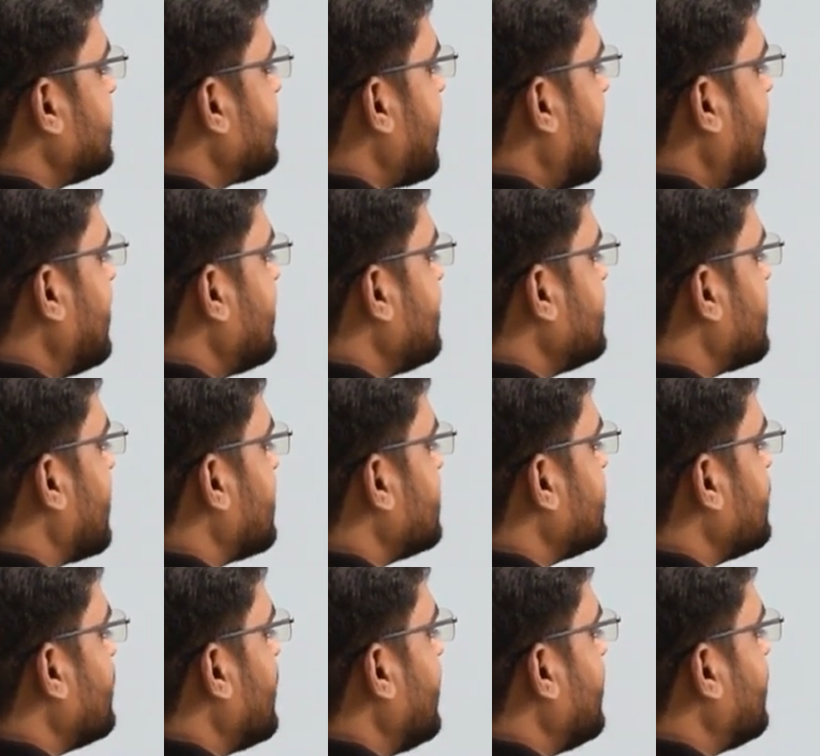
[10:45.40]
angle is
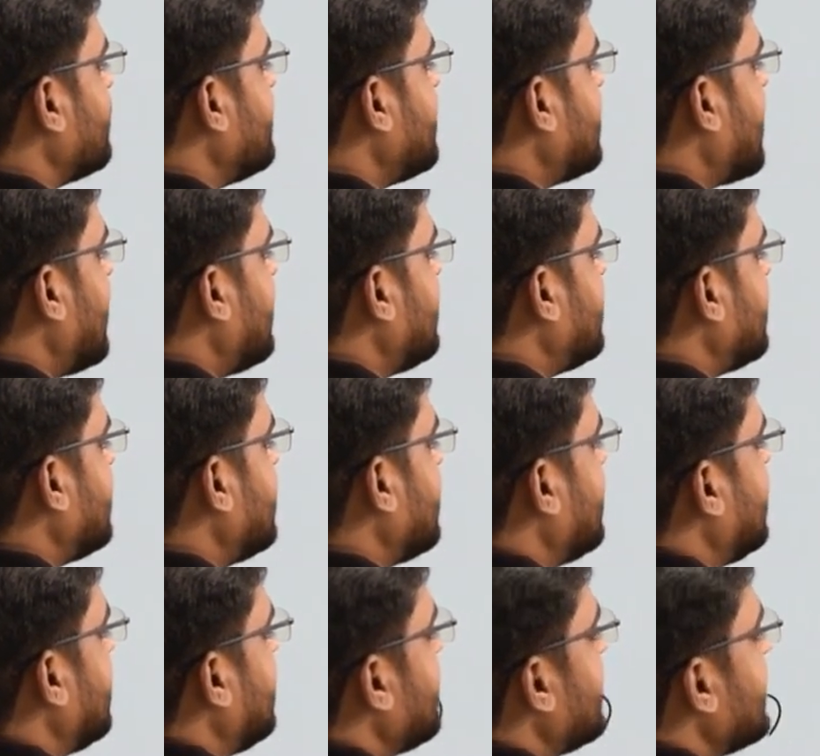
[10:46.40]
also going to be 90
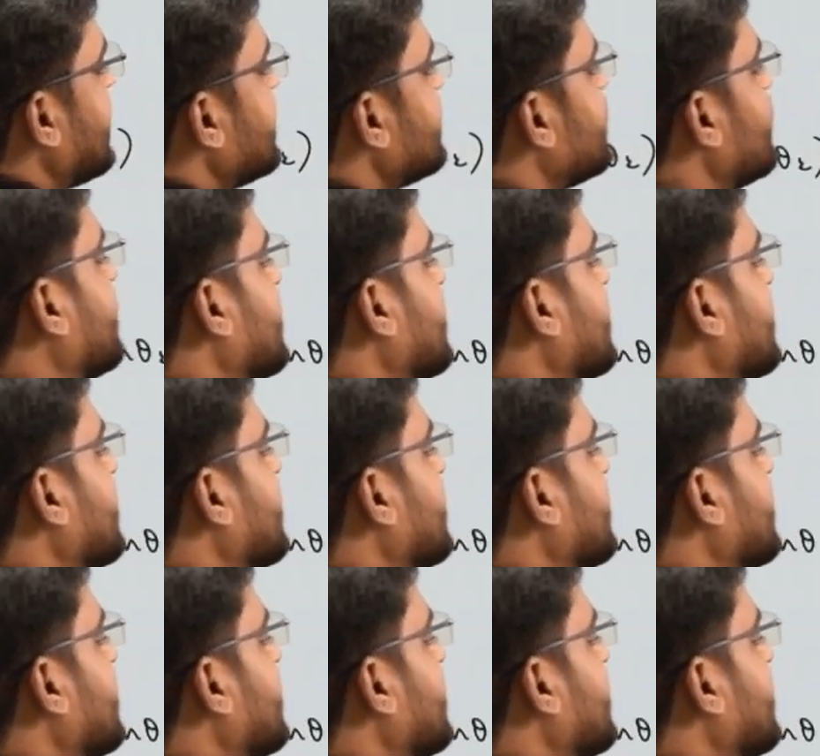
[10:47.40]
degree. So